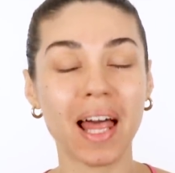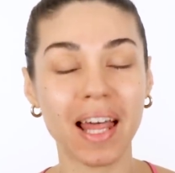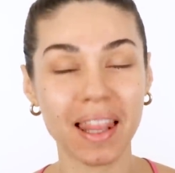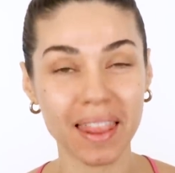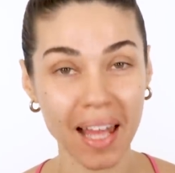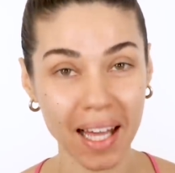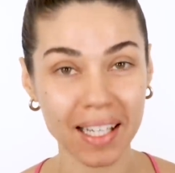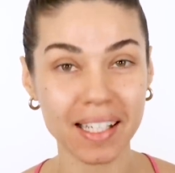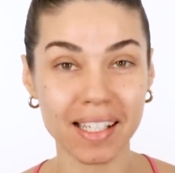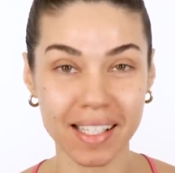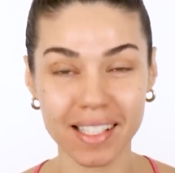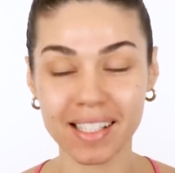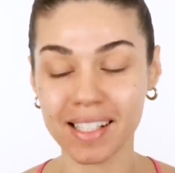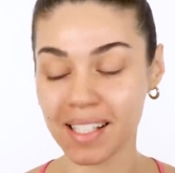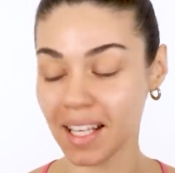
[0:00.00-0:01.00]
and that
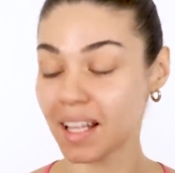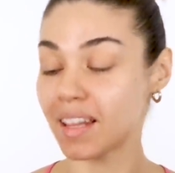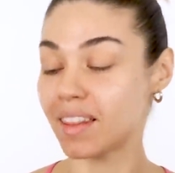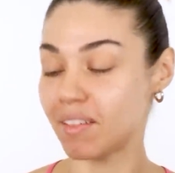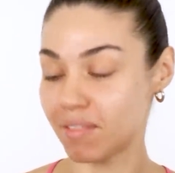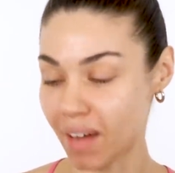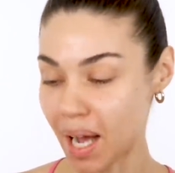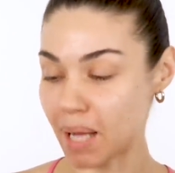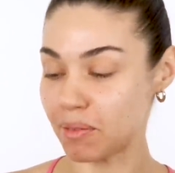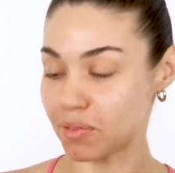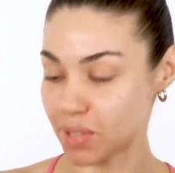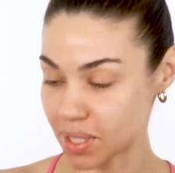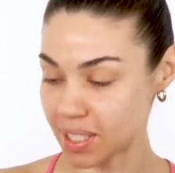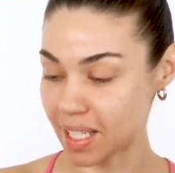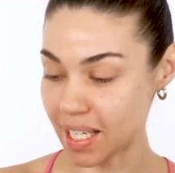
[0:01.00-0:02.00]
is the vibe
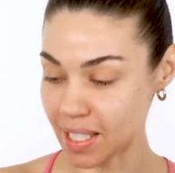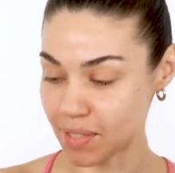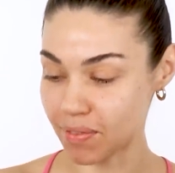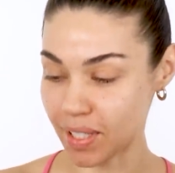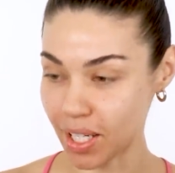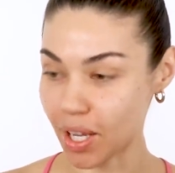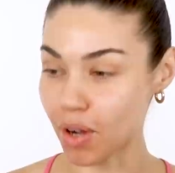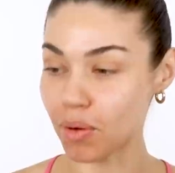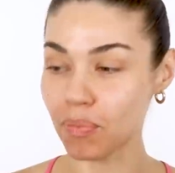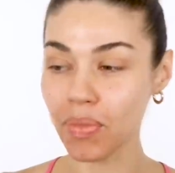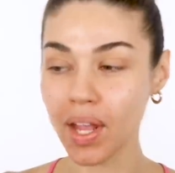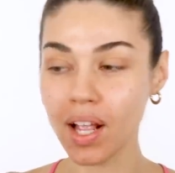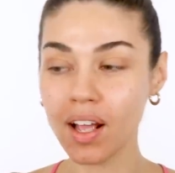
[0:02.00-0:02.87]
for today's video.